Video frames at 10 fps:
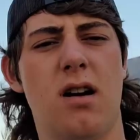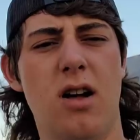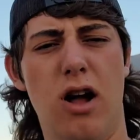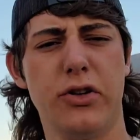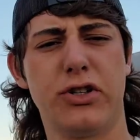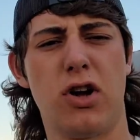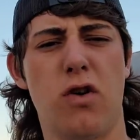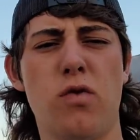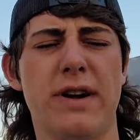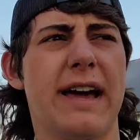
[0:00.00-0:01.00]

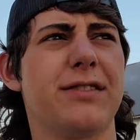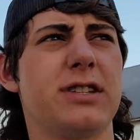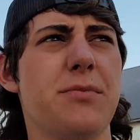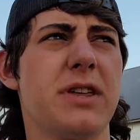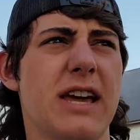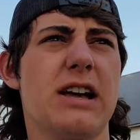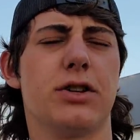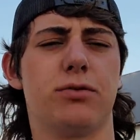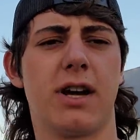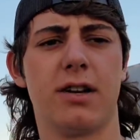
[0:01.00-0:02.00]
Also, we have something
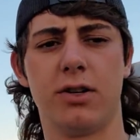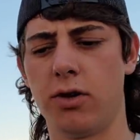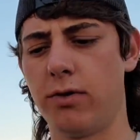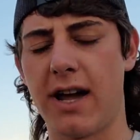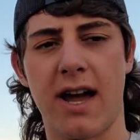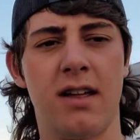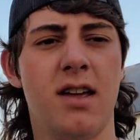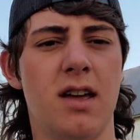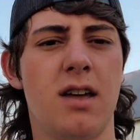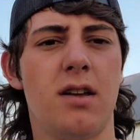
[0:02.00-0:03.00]
else we gotta do. We got
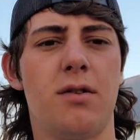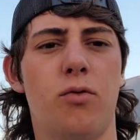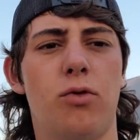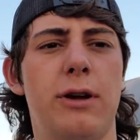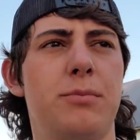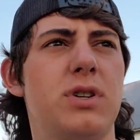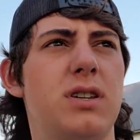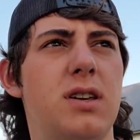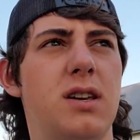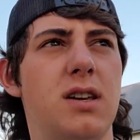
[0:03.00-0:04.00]
rims.